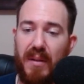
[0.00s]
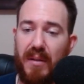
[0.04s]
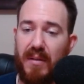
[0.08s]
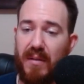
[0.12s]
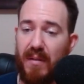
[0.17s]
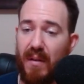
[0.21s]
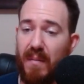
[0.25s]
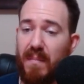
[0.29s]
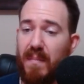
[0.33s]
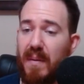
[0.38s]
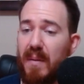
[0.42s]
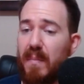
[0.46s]

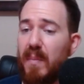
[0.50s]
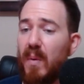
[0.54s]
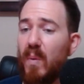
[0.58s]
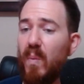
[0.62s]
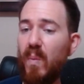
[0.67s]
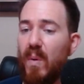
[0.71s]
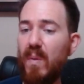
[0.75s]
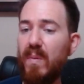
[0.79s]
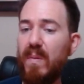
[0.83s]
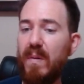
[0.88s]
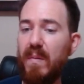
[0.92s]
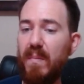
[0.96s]
some people
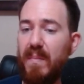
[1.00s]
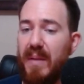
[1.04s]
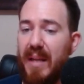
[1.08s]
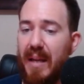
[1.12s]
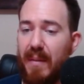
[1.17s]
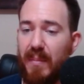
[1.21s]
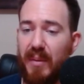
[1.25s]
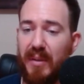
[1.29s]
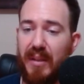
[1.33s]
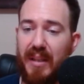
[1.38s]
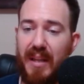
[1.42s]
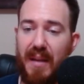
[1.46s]
won't be
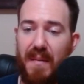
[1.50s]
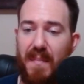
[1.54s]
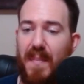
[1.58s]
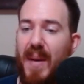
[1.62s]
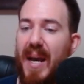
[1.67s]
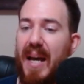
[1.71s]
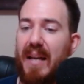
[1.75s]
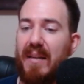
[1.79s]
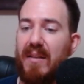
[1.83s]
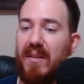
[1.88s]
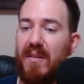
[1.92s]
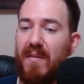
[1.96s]
able to get
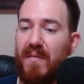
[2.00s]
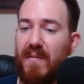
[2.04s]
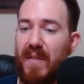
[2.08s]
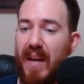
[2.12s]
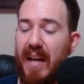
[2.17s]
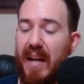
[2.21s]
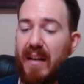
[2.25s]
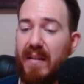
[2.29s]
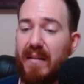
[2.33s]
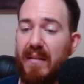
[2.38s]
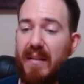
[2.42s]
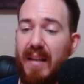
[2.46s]
past the
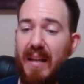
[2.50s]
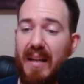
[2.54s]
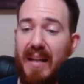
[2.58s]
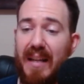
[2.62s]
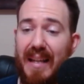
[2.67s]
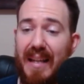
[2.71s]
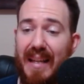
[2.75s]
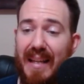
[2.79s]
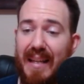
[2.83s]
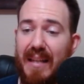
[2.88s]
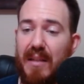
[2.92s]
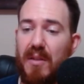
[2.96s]
fact that
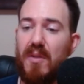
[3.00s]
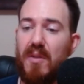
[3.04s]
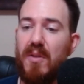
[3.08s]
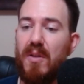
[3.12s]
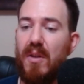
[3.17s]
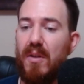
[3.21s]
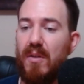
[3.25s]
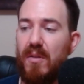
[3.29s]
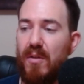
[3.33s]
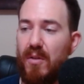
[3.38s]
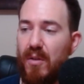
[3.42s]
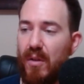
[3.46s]
it is
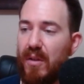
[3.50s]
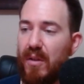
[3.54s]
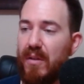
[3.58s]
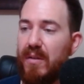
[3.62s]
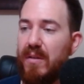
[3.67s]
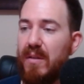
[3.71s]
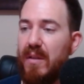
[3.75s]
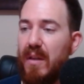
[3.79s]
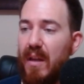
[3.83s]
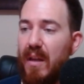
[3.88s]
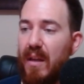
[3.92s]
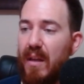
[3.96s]

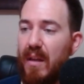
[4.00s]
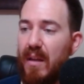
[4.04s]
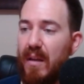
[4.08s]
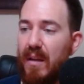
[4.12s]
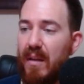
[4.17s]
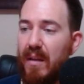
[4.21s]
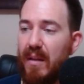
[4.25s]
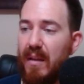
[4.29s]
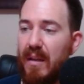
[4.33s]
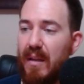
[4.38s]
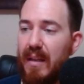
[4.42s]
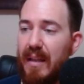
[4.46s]
just
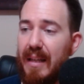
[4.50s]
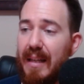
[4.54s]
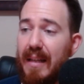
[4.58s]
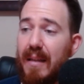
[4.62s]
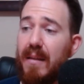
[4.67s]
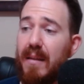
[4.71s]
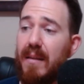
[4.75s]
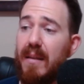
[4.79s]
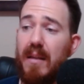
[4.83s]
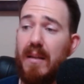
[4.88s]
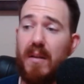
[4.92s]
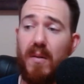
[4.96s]

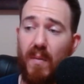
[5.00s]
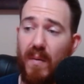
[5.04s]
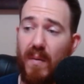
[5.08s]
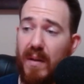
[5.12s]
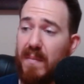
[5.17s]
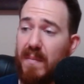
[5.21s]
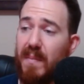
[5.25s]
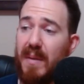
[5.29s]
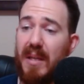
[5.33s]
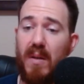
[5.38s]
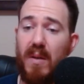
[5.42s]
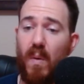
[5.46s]
in the
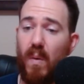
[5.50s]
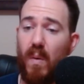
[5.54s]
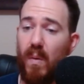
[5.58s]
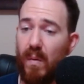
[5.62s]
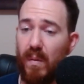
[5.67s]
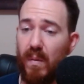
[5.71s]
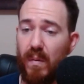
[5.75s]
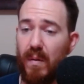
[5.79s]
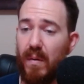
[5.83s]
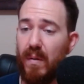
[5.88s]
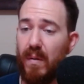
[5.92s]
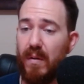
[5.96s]
creepy
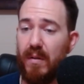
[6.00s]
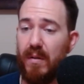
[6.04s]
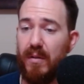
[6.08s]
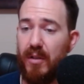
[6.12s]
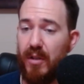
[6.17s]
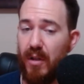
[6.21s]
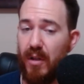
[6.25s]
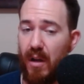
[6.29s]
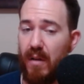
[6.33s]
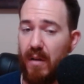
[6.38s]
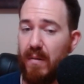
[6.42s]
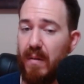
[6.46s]
horror
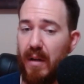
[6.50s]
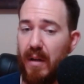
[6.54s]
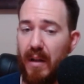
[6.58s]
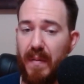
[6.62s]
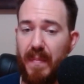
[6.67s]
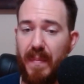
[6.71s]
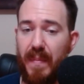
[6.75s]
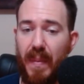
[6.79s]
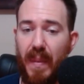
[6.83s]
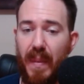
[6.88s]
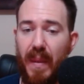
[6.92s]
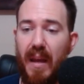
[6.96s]
genre,
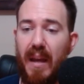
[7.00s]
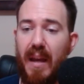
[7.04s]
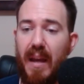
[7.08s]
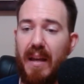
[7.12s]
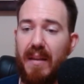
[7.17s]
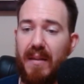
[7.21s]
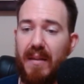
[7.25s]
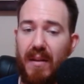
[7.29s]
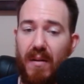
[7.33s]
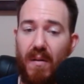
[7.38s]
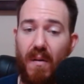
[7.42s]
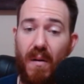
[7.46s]

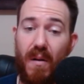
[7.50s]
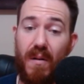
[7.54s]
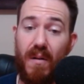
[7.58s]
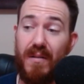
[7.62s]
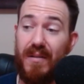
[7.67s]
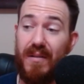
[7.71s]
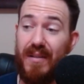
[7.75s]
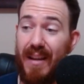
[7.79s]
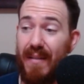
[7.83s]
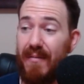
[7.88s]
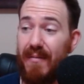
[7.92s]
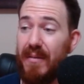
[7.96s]
and there are
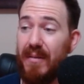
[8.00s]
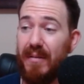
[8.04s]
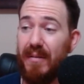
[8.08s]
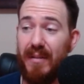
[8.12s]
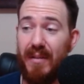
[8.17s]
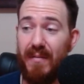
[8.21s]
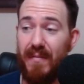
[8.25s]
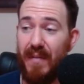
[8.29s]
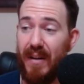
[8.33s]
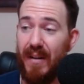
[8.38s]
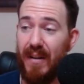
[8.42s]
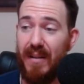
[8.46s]

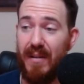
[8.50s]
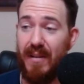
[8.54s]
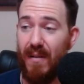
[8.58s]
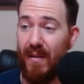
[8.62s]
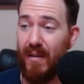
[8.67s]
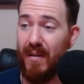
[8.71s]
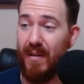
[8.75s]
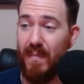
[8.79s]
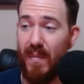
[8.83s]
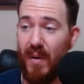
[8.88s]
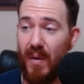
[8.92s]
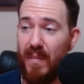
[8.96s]
definitely very
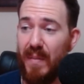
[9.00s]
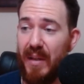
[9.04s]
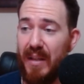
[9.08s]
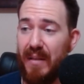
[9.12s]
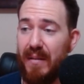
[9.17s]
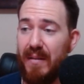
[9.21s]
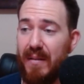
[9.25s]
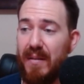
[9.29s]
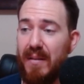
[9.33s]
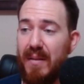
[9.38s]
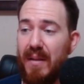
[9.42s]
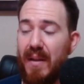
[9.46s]
dark
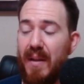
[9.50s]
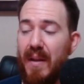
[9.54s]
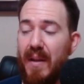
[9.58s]
moments.